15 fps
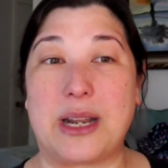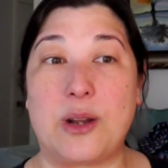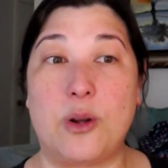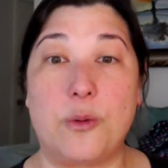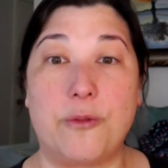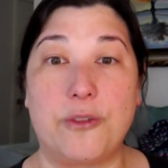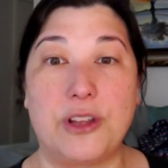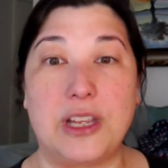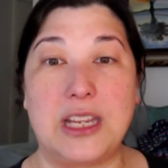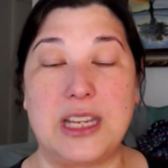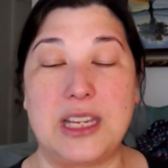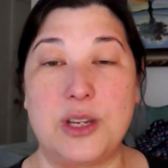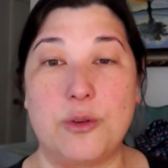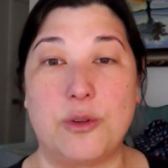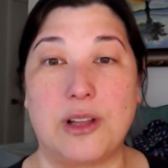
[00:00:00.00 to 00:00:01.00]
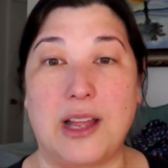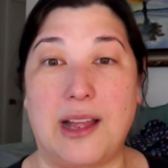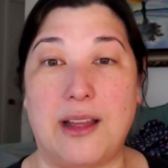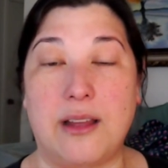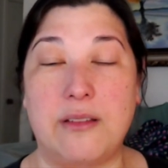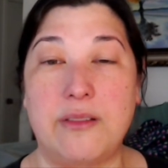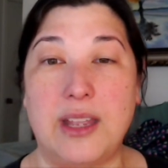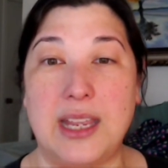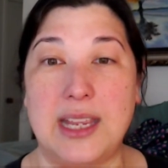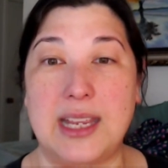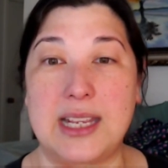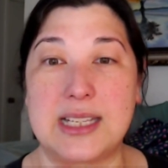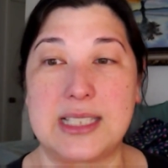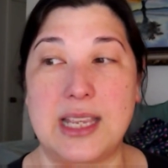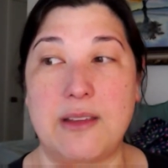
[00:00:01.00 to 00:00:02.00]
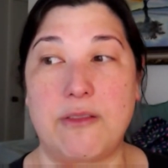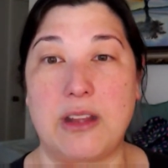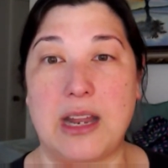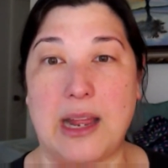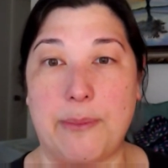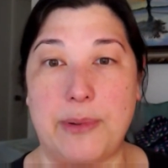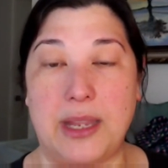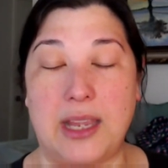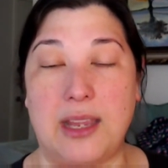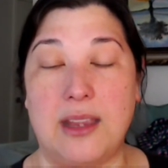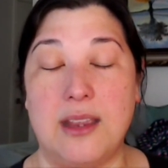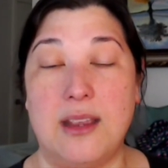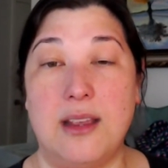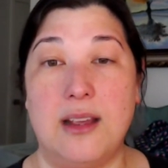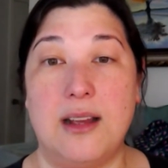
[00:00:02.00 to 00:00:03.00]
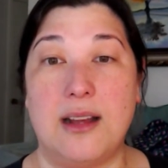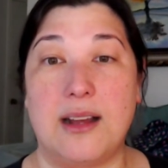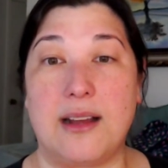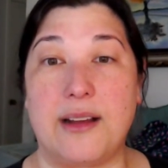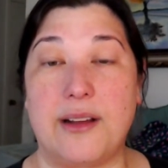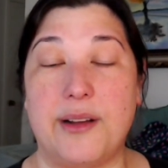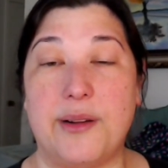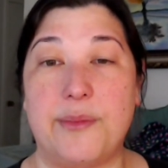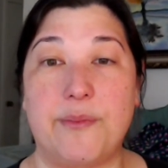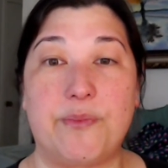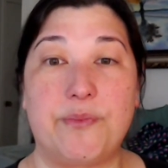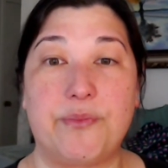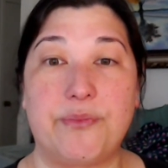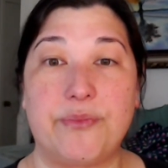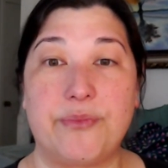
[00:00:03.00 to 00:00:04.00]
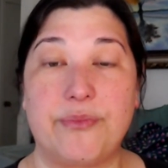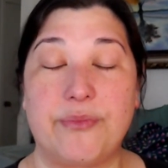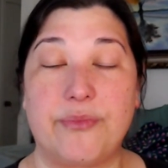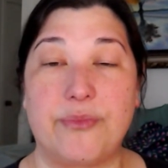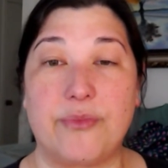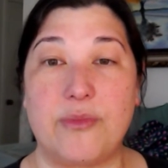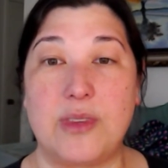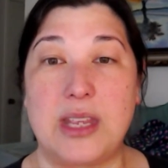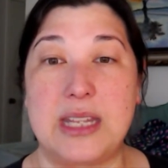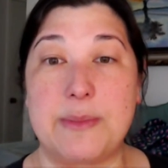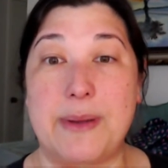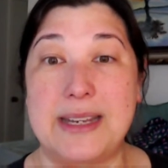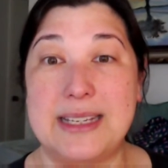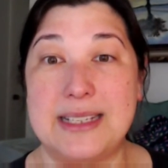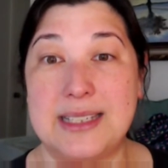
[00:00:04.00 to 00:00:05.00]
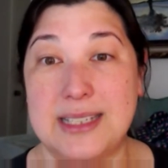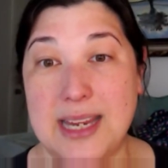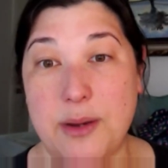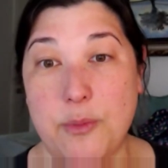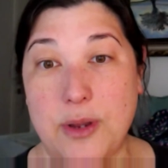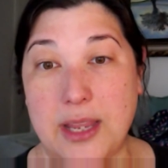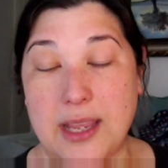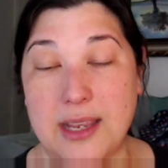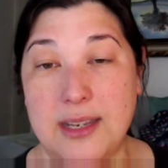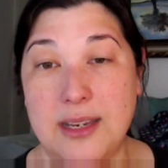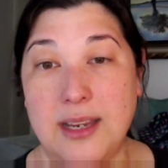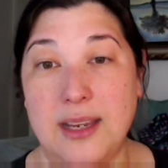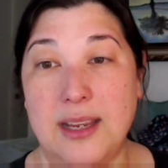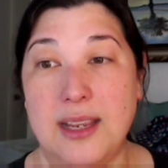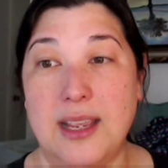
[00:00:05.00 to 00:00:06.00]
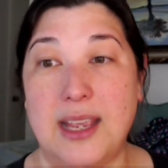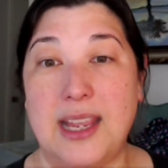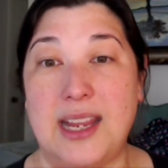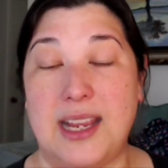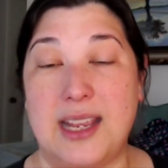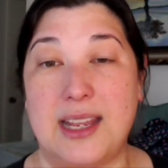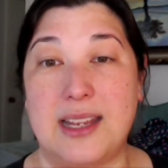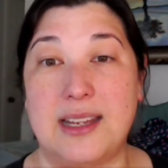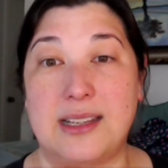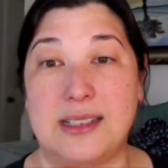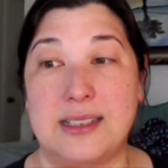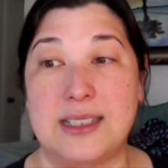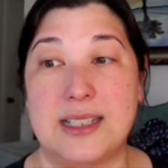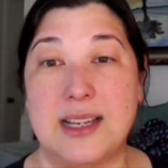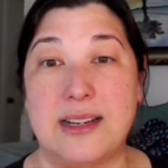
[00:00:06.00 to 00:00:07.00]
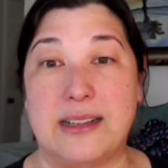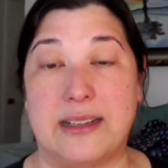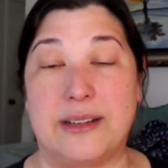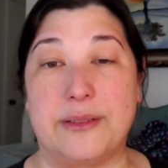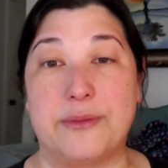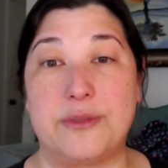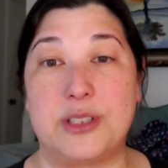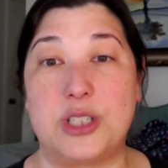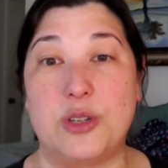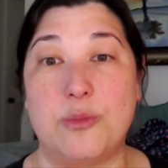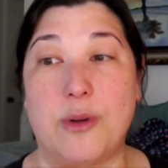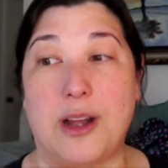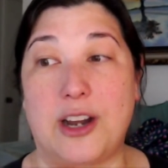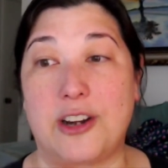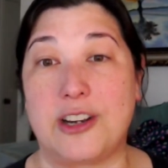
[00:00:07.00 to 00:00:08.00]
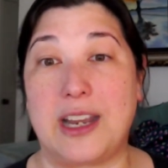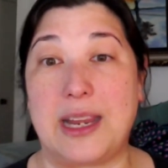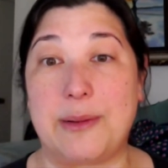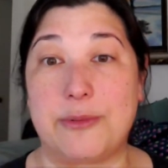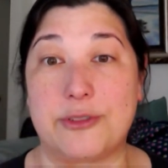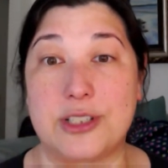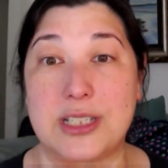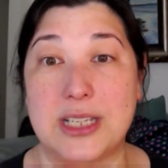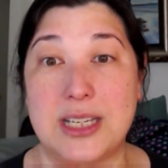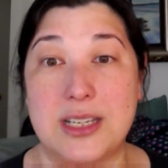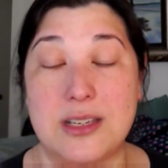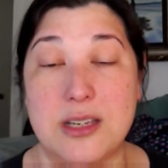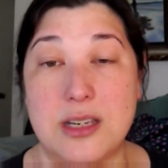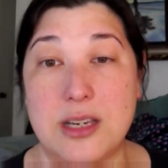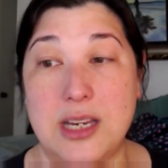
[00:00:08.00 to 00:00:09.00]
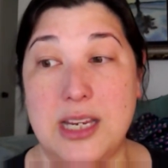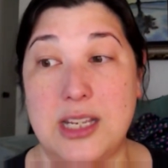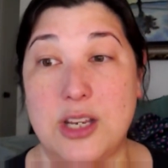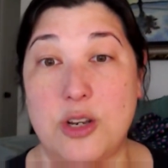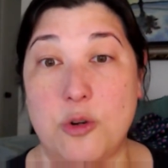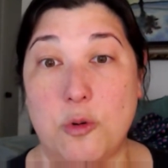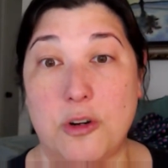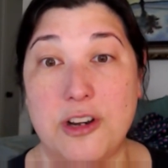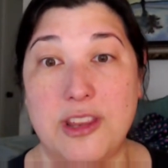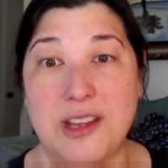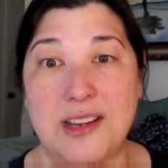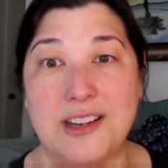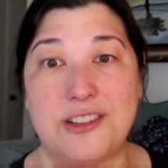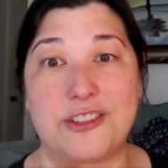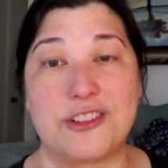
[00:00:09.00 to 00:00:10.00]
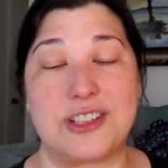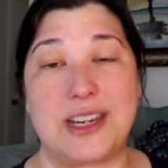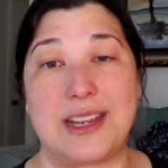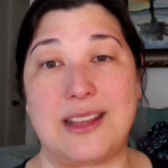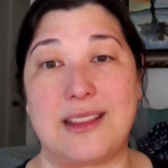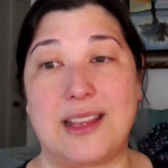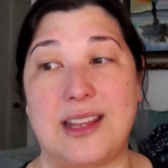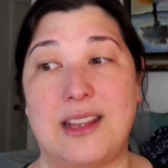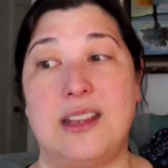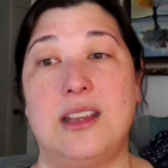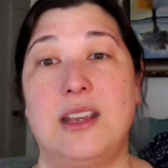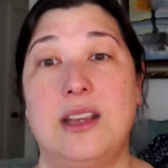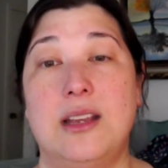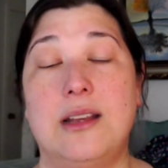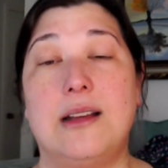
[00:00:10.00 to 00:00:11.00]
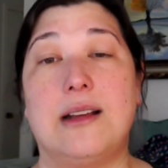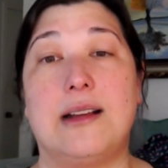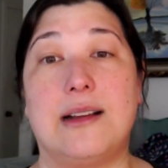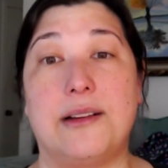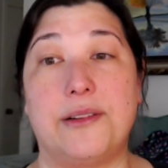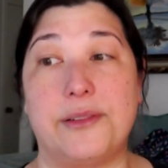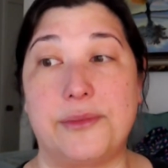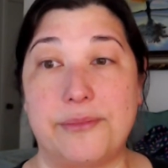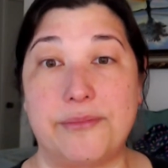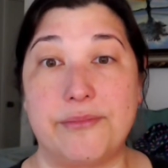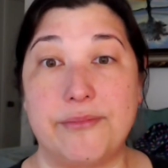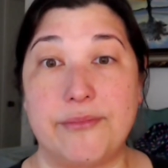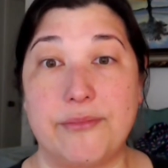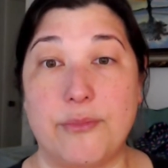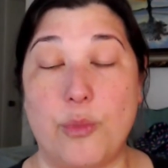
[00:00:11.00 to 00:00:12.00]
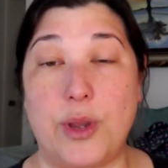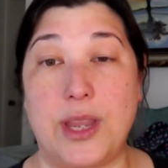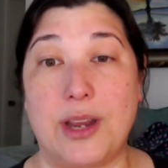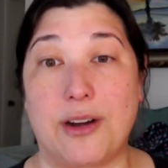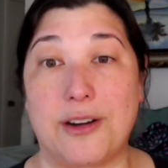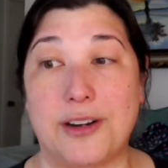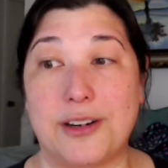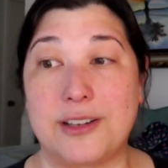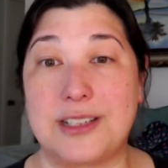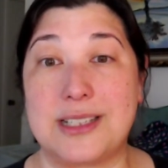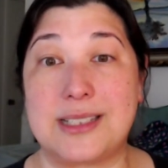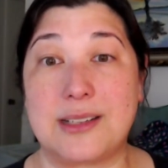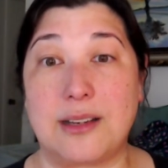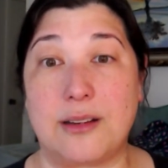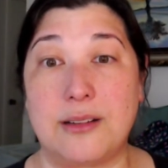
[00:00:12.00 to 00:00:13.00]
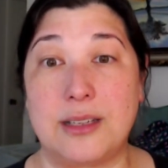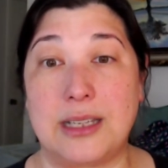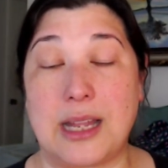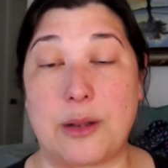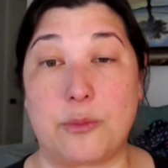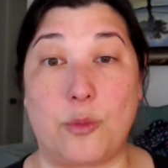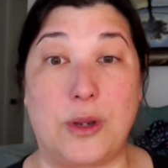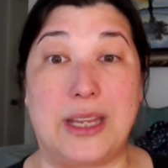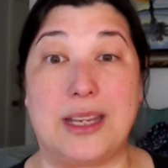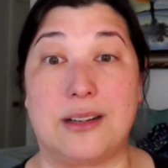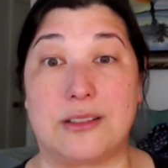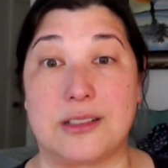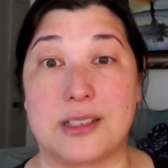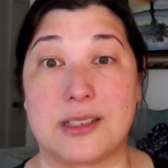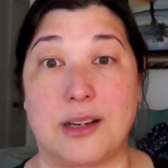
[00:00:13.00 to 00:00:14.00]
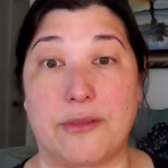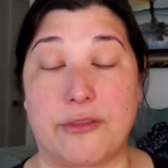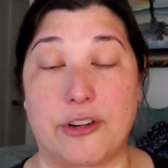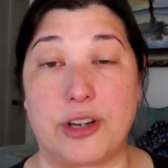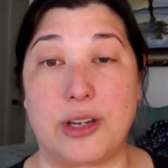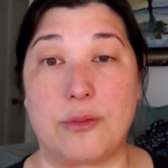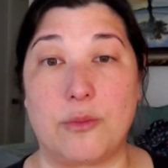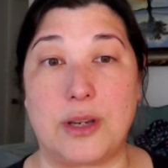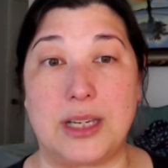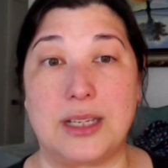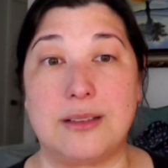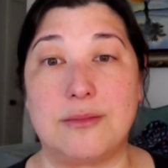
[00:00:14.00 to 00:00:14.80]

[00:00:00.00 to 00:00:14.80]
hopefully you will have a safe and happy um, Independence Day weekend. And um, to my neighbors in in the north, I understand that. Um, we are disco- not we are discovering we